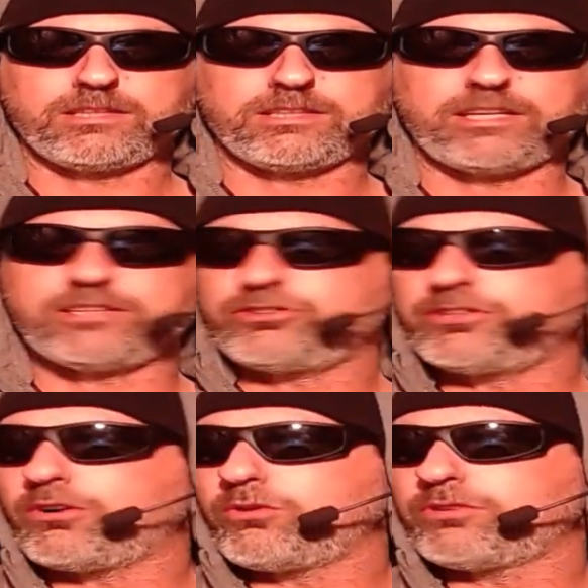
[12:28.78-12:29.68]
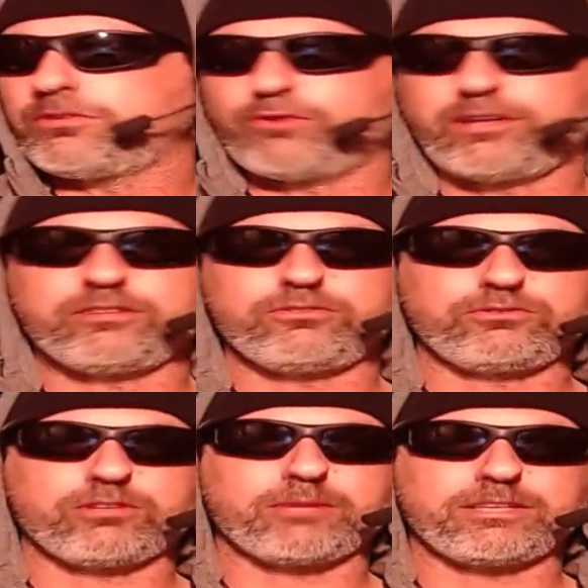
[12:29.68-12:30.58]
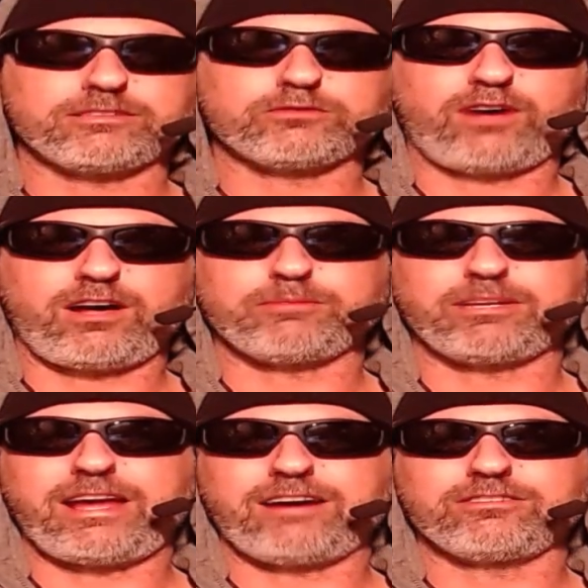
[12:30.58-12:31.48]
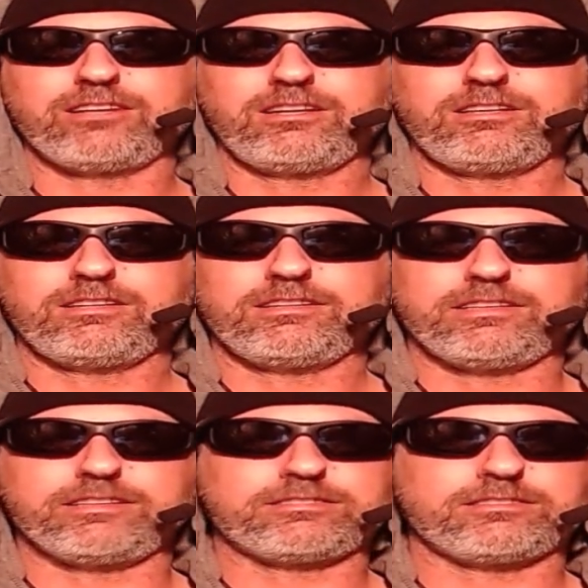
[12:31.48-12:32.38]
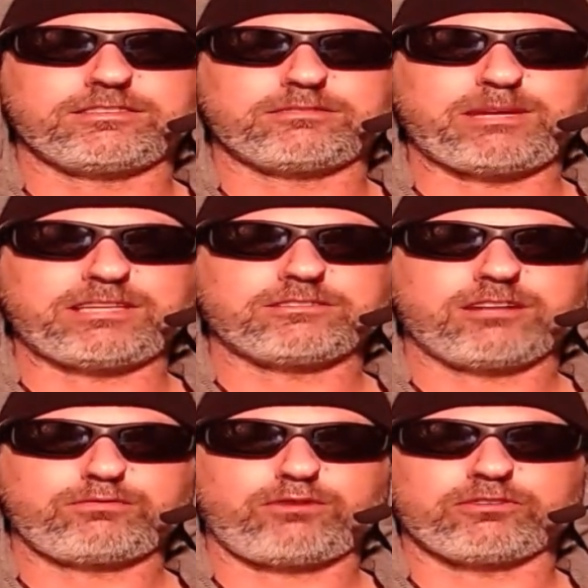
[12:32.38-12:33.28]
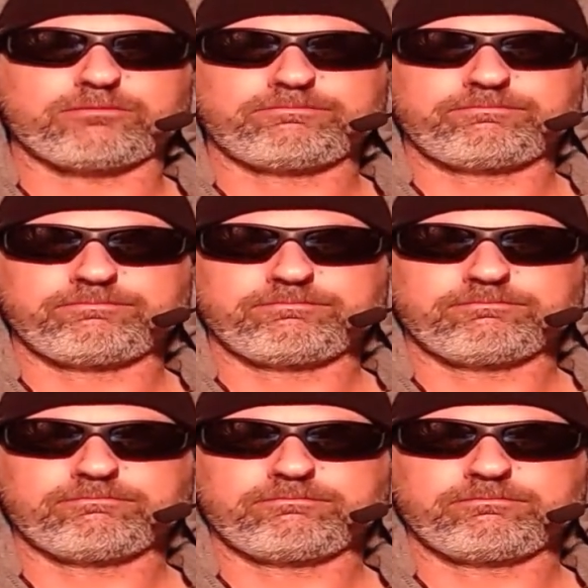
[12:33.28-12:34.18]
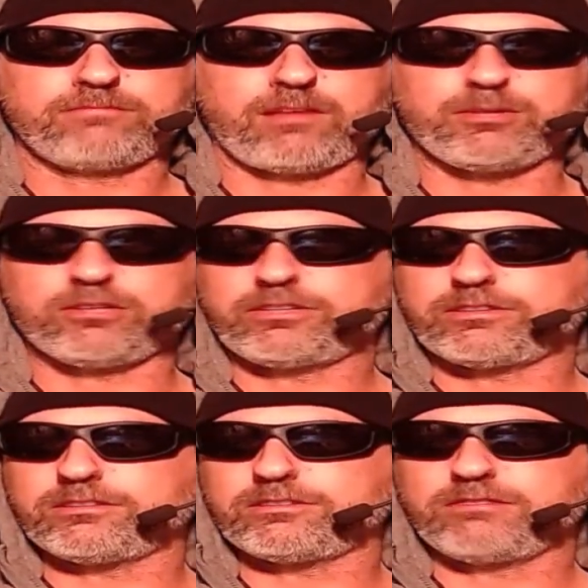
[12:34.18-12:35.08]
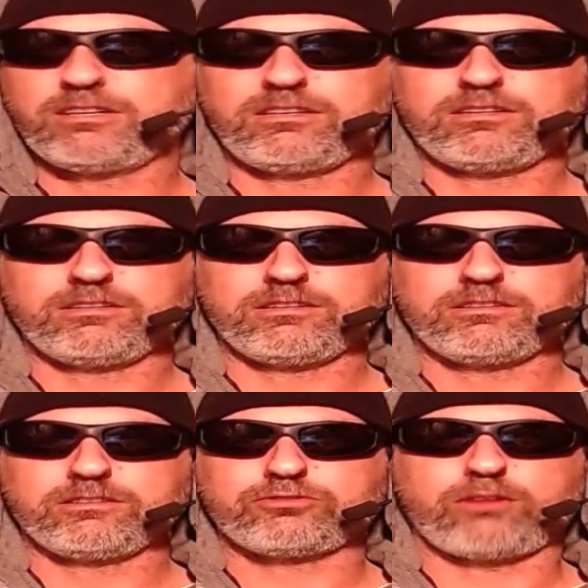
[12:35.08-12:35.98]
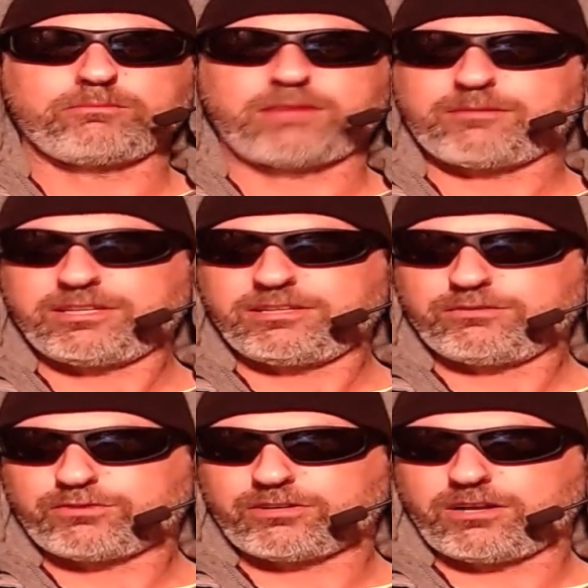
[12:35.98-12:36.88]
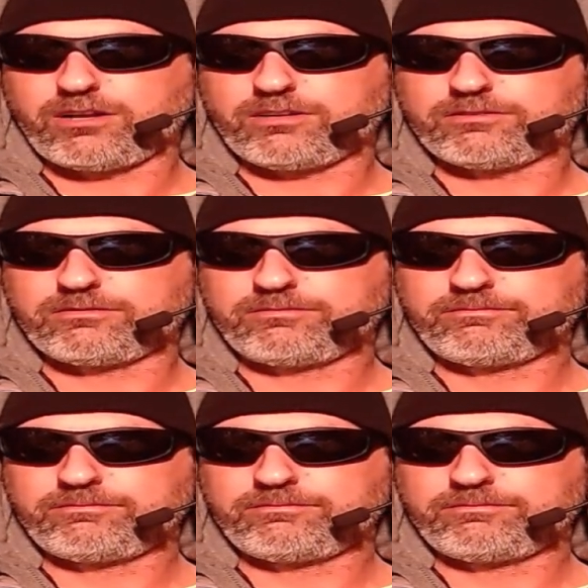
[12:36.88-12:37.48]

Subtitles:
And then if you get older, if you're ready to do something like this, fine. But now it's made it tough on him. I mean, look at the Trump nominee for